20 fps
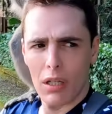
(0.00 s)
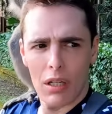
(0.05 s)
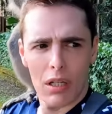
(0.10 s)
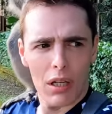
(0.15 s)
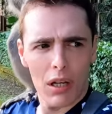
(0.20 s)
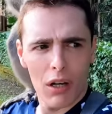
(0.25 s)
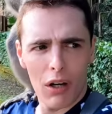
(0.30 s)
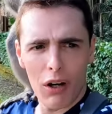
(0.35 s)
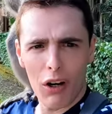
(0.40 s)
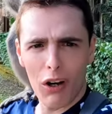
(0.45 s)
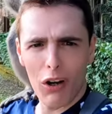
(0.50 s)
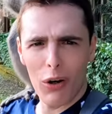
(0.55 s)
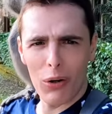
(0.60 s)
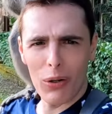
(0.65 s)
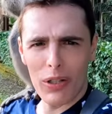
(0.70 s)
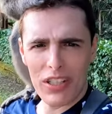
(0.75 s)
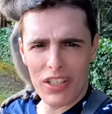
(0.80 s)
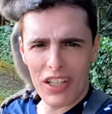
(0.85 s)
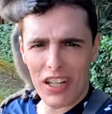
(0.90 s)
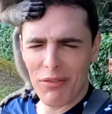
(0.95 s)
Mm.
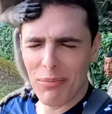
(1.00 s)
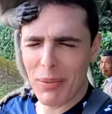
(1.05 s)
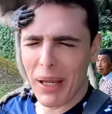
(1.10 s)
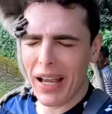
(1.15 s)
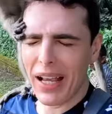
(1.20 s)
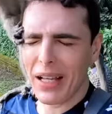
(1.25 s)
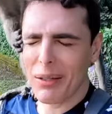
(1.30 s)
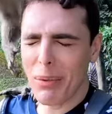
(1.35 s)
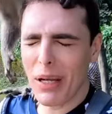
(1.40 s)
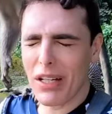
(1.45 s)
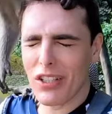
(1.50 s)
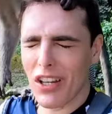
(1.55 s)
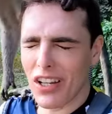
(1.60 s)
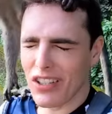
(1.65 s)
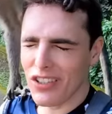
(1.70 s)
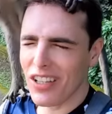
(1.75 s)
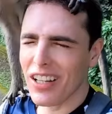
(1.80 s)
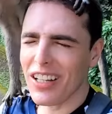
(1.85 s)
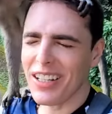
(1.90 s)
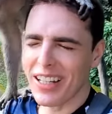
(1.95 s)
Oh, he's giving me a head
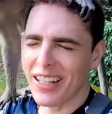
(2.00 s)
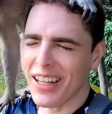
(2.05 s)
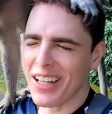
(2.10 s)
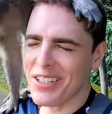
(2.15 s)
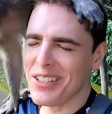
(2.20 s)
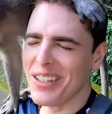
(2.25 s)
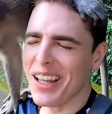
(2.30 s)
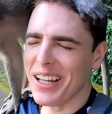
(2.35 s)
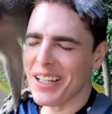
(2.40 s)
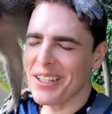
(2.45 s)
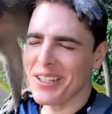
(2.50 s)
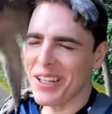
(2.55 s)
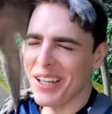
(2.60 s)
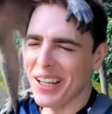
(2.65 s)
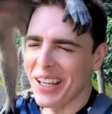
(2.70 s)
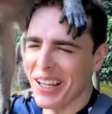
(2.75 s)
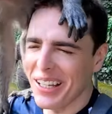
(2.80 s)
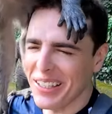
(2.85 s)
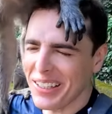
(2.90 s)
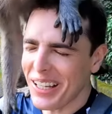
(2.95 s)
massage. Okay, that's nice.
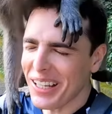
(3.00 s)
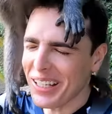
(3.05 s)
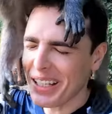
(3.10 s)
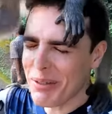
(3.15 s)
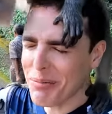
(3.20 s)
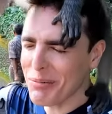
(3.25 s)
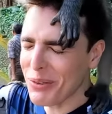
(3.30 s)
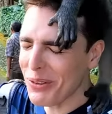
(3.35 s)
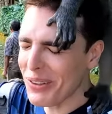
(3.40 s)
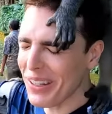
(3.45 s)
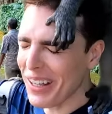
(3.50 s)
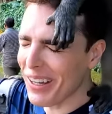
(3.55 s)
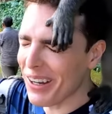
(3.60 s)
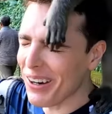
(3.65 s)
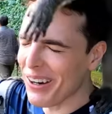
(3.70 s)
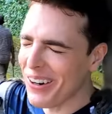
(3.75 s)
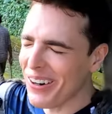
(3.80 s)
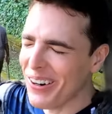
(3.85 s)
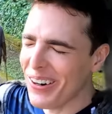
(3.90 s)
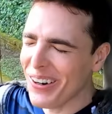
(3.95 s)
Yeah, keep doing
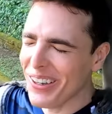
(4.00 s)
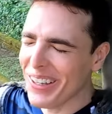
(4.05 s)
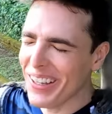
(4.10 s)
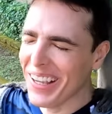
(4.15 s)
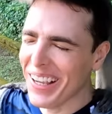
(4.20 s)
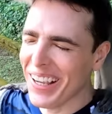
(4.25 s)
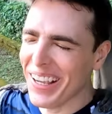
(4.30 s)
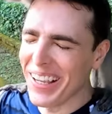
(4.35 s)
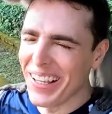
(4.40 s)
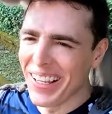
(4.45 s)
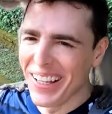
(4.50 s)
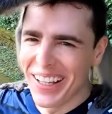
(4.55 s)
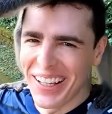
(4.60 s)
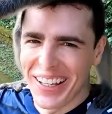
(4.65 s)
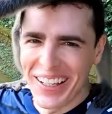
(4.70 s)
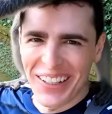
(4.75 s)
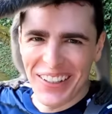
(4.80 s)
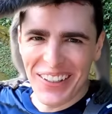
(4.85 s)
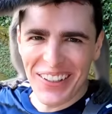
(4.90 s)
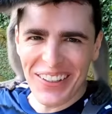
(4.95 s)
that. Oh, yeah.
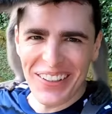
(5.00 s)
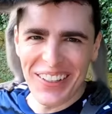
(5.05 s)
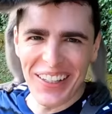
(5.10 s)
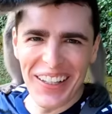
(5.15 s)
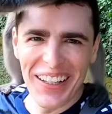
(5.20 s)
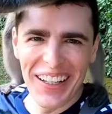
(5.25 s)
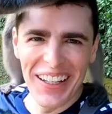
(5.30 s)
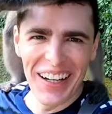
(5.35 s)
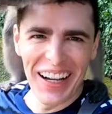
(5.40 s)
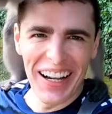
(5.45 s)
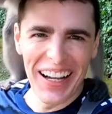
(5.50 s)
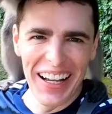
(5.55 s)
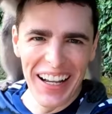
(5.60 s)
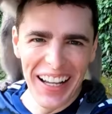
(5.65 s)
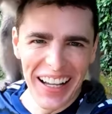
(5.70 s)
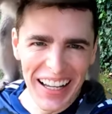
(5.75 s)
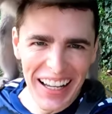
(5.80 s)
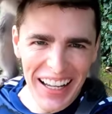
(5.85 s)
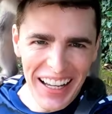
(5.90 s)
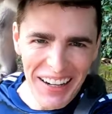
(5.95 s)
Good.
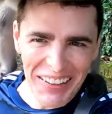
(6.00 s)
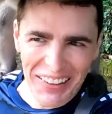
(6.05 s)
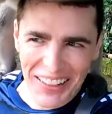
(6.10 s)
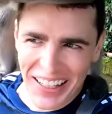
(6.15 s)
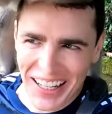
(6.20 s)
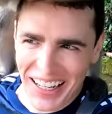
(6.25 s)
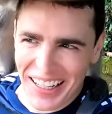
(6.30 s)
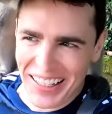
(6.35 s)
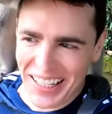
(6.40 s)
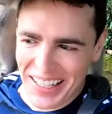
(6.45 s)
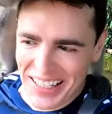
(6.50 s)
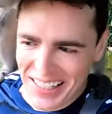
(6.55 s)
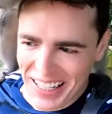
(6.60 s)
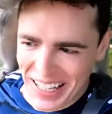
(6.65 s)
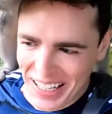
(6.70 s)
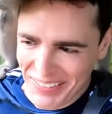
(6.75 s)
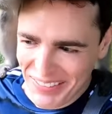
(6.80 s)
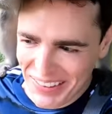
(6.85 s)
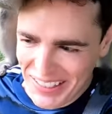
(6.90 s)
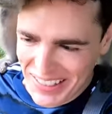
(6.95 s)
Okay, a nice
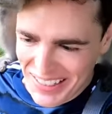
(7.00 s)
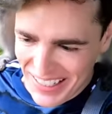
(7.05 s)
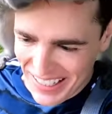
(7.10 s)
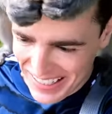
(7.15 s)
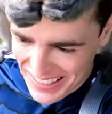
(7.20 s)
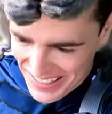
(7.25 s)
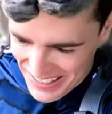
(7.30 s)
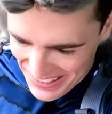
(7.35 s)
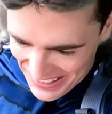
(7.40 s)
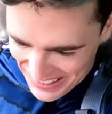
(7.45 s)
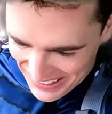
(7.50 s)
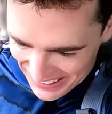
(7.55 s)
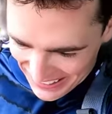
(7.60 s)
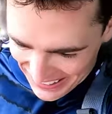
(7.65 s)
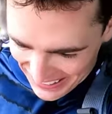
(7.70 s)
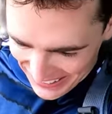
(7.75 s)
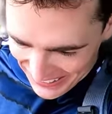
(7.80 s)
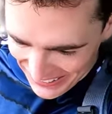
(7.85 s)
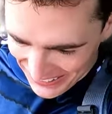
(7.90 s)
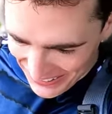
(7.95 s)
head massage.
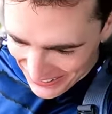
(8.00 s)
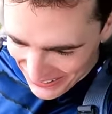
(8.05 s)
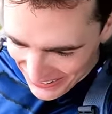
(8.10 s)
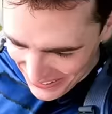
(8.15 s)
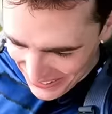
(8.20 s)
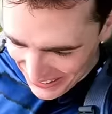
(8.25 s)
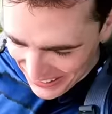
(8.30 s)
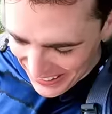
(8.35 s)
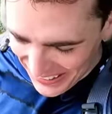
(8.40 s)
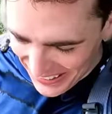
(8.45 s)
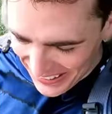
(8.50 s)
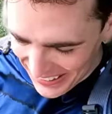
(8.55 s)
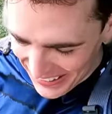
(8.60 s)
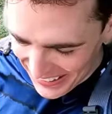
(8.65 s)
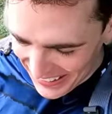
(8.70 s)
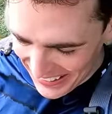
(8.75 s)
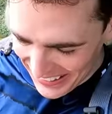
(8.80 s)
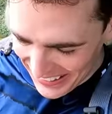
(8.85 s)
Oh, yeah.